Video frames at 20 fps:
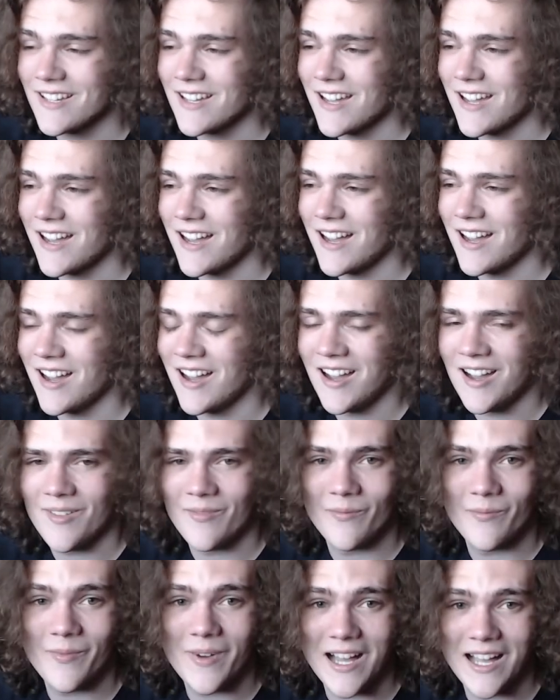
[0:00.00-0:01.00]
Uh,
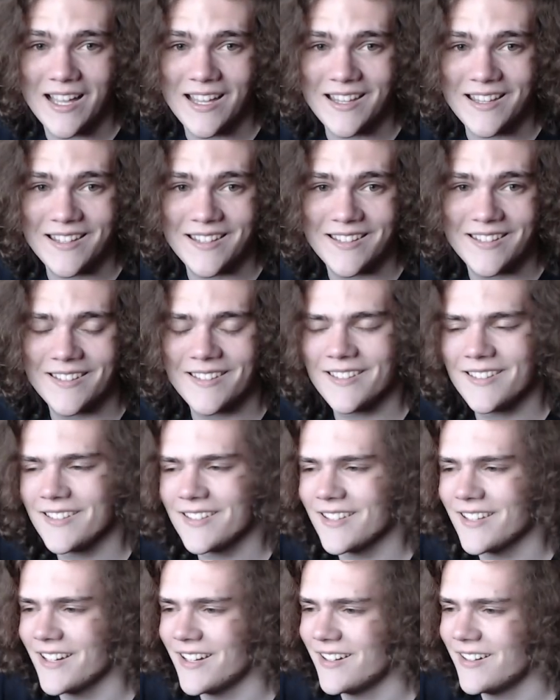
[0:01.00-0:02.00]
but
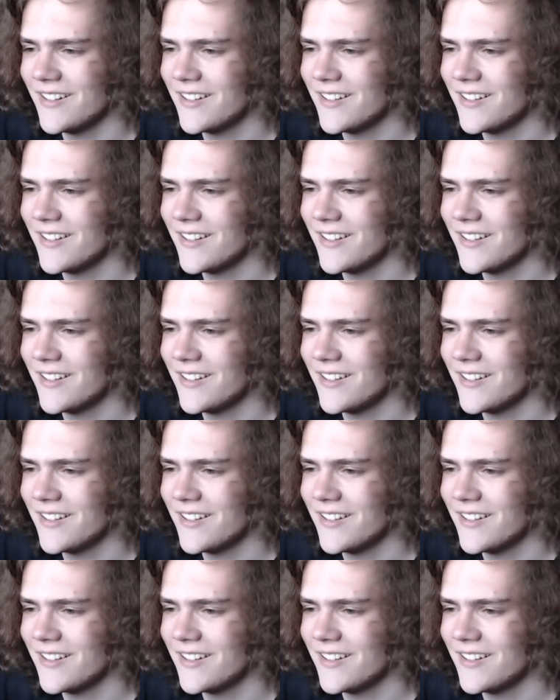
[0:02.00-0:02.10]
you know,